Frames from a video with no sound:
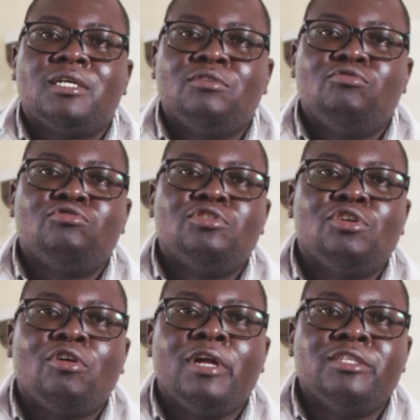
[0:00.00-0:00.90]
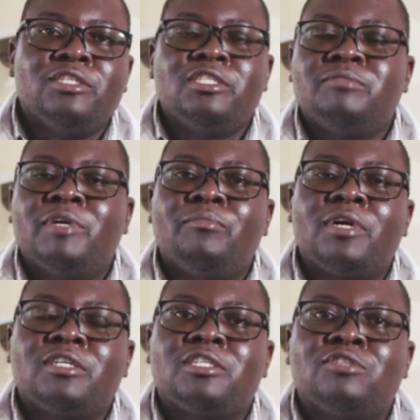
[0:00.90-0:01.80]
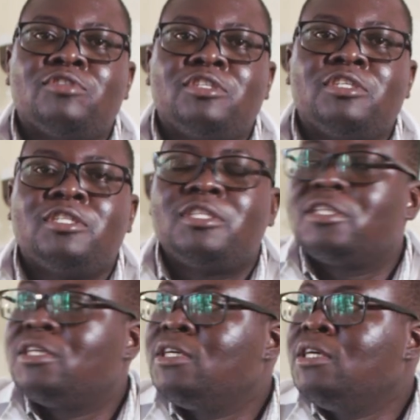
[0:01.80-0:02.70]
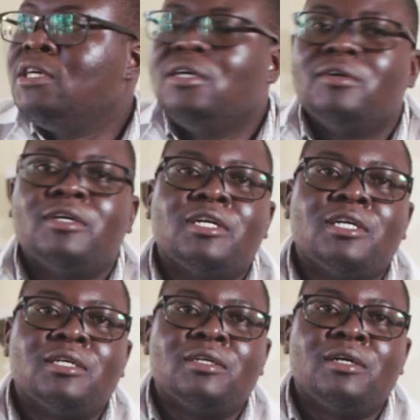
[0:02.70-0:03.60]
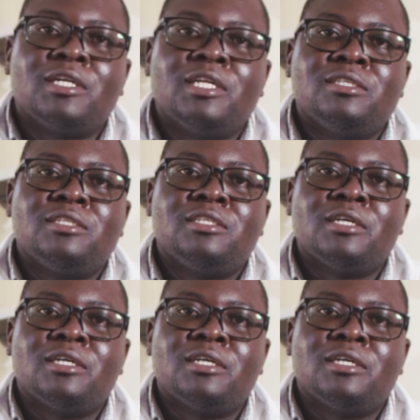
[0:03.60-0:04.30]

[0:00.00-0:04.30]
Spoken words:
good oral hygiene by brushing your teeth at least